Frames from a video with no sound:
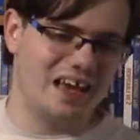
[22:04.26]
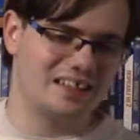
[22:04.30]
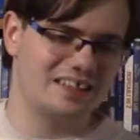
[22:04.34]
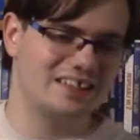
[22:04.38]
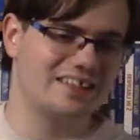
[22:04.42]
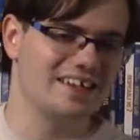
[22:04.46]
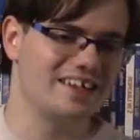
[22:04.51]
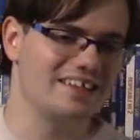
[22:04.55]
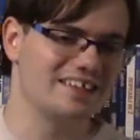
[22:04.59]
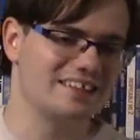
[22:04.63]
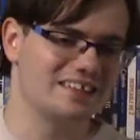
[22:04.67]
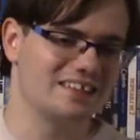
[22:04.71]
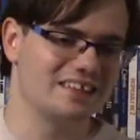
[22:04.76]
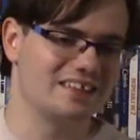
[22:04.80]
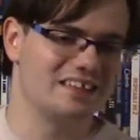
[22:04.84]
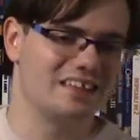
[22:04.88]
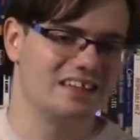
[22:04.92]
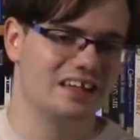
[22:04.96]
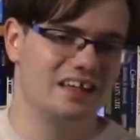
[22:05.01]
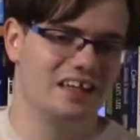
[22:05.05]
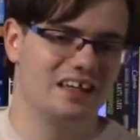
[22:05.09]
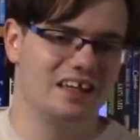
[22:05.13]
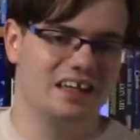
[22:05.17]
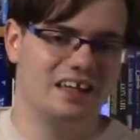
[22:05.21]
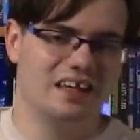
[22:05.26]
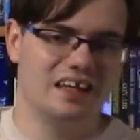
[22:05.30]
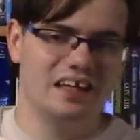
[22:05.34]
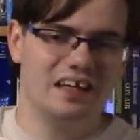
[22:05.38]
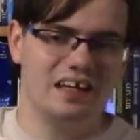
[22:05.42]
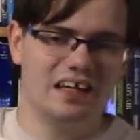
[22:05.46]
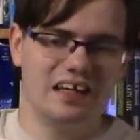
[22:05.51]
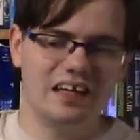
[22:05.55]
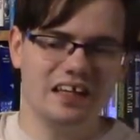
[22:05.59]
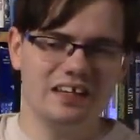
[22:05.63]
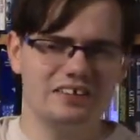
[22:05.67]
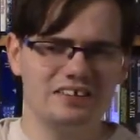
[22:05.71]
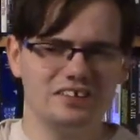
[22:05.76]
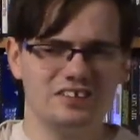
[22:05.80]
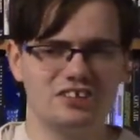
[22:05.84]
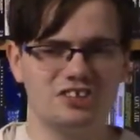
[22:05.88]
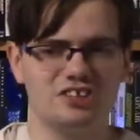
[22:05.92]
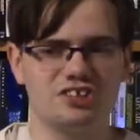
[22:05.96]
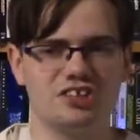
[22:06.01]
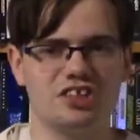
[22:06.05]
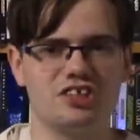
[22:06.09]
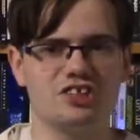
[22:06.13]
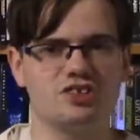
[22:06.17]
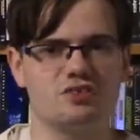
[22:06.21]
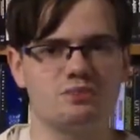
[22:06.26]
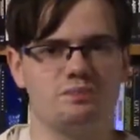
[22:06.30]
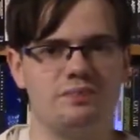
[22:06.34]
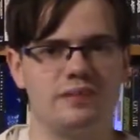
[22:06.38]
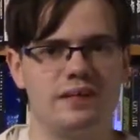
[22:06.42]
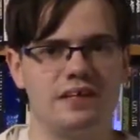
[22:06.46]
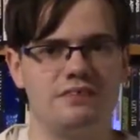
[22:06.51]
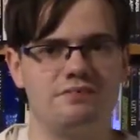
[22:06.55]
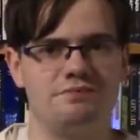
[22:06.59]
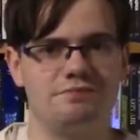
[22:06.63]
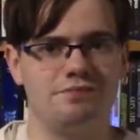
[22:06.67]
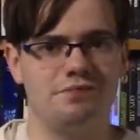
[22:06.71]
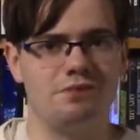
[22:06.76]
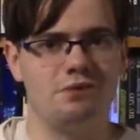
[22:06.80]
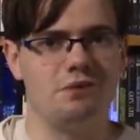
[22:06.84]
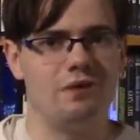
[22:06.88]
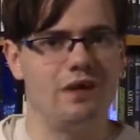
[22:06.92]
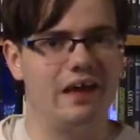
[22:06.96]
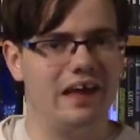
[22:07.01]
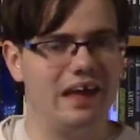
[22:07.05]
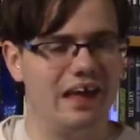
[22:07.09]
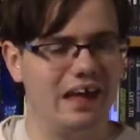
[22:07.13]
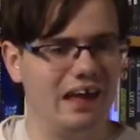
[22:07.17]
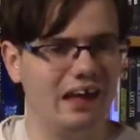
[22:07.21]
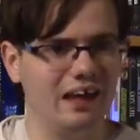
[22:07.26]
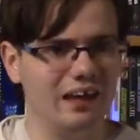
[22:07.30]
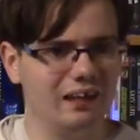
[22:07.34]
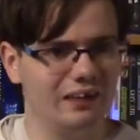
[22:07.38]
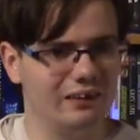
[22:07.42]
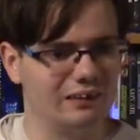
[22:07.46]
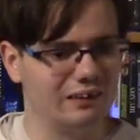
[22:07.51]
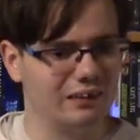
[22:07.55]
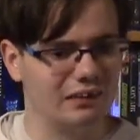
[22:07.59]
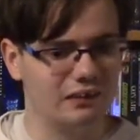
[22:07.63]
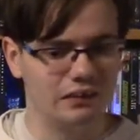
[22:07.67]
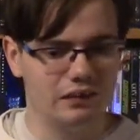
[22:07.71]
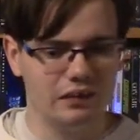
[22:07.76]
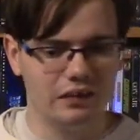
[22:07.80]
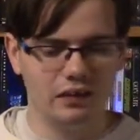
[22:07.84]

season, he's just been through hell.